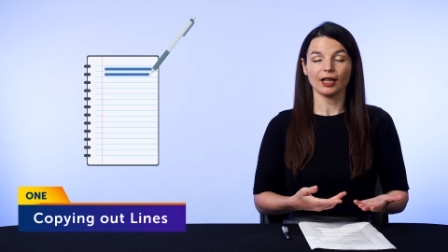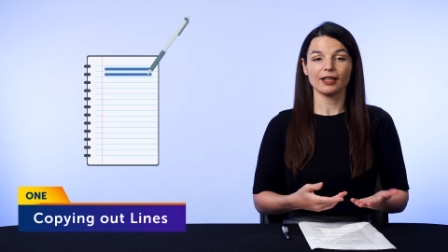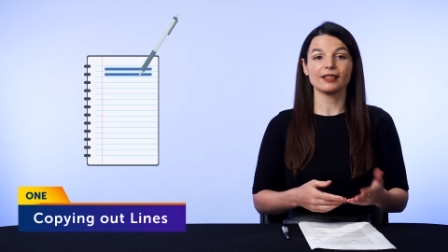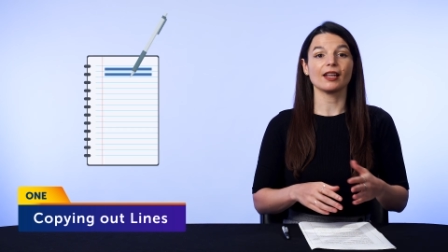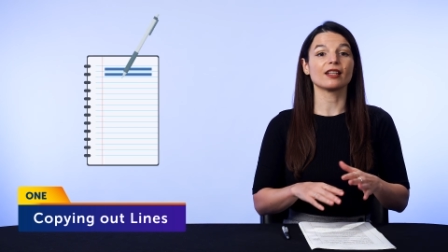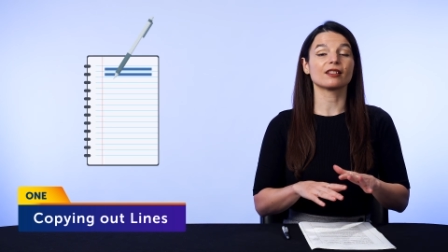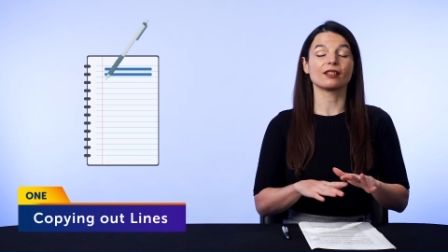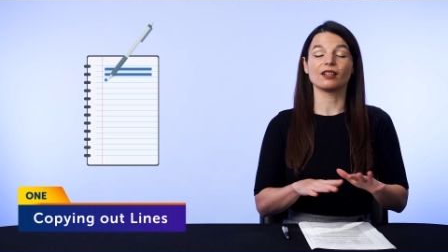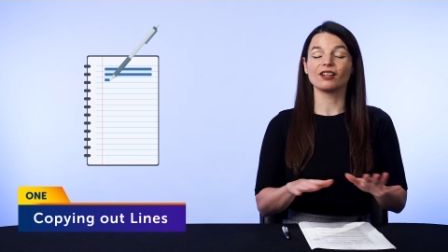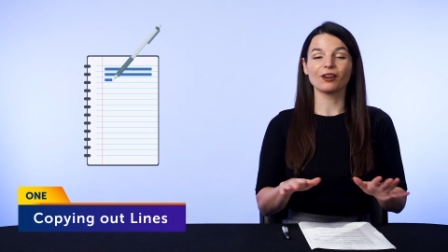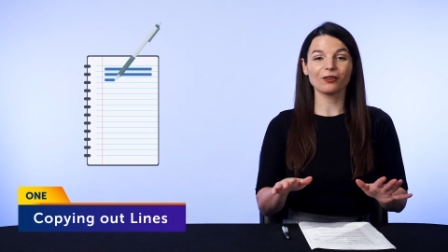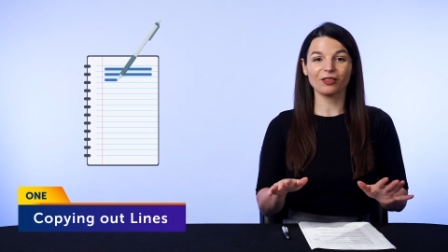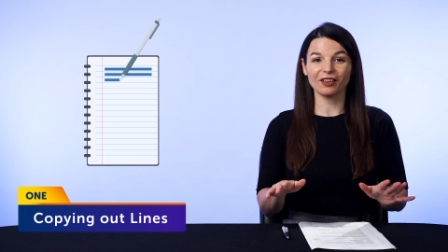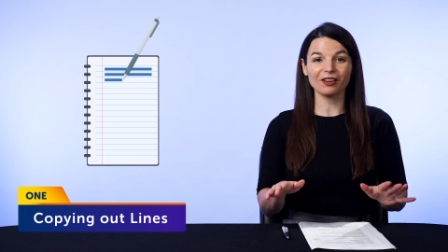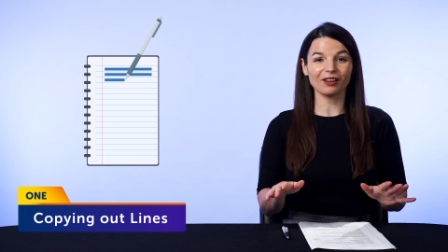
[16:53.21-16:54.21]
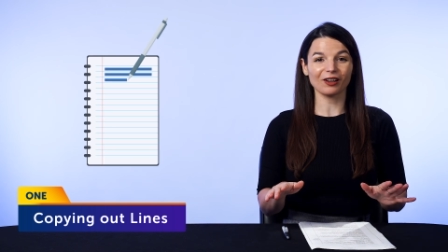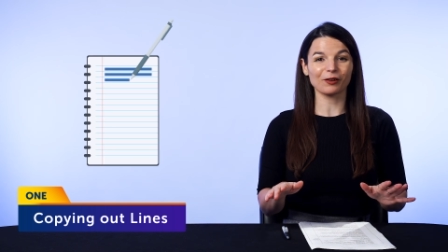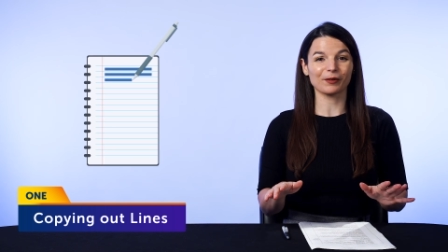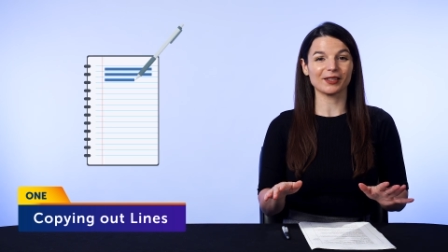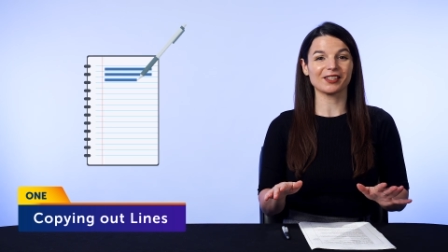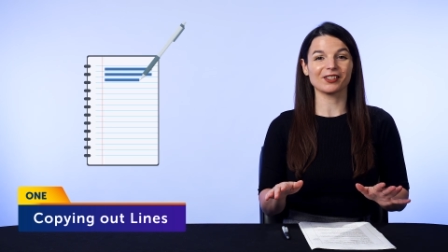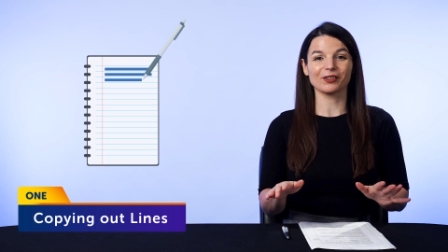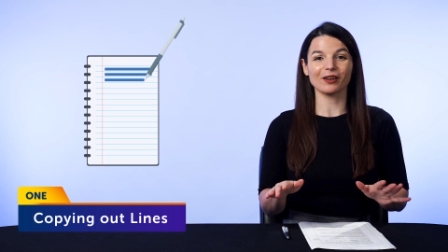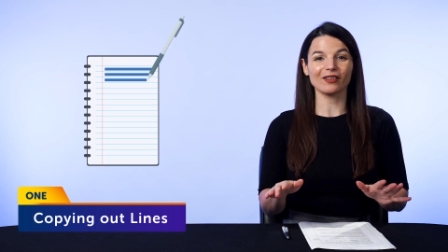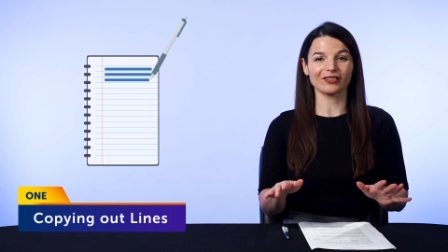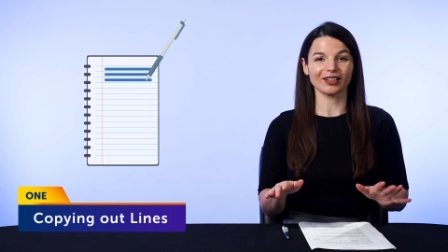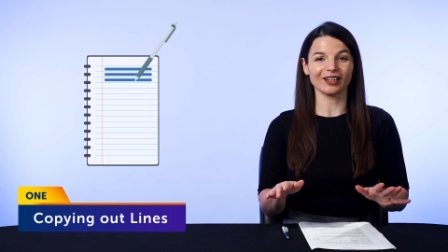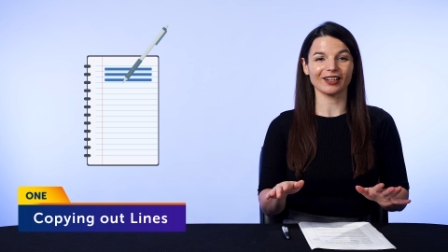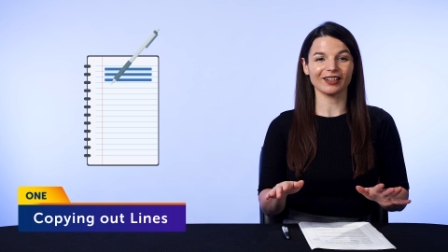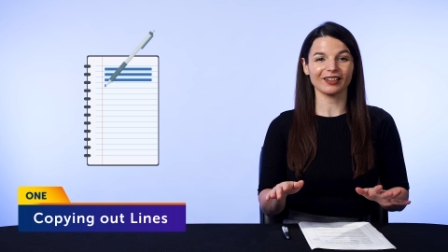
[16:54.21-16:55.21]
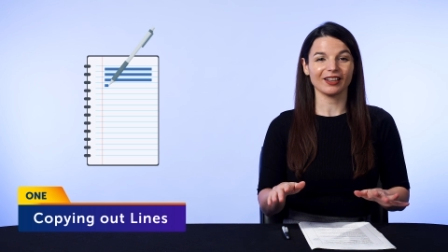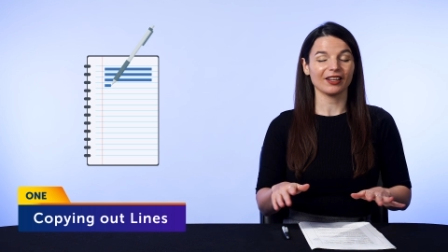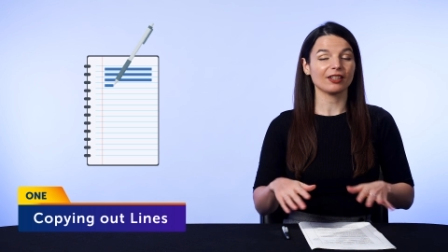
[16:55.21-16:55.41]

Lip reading: takes no thinking whatsoever.